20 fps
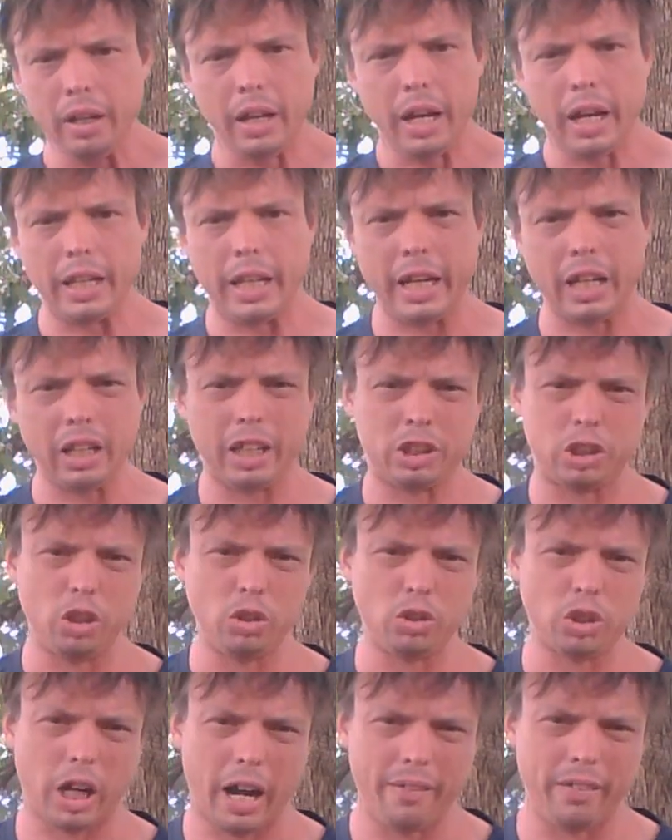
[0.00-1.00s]
and they can let you
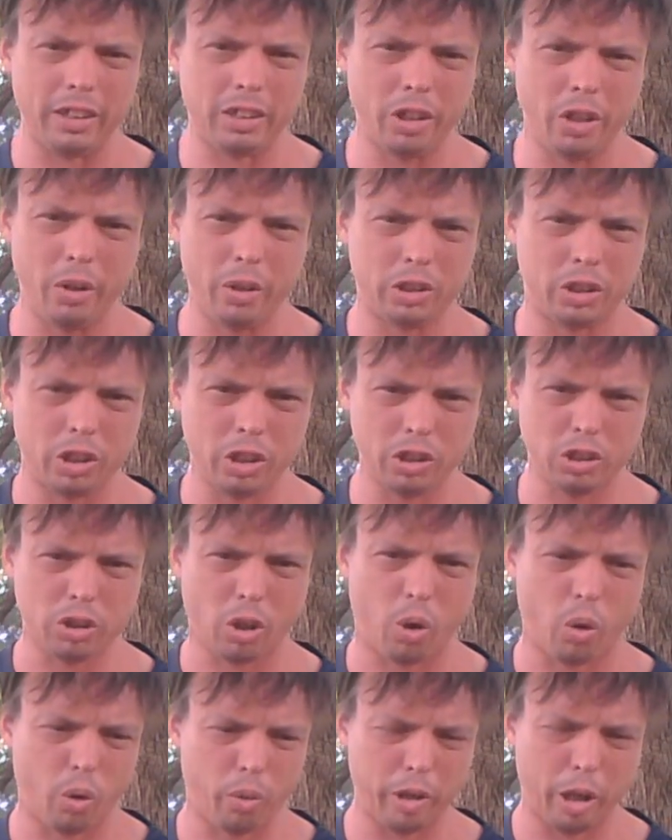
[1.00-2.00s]
drive it too. It's your soul.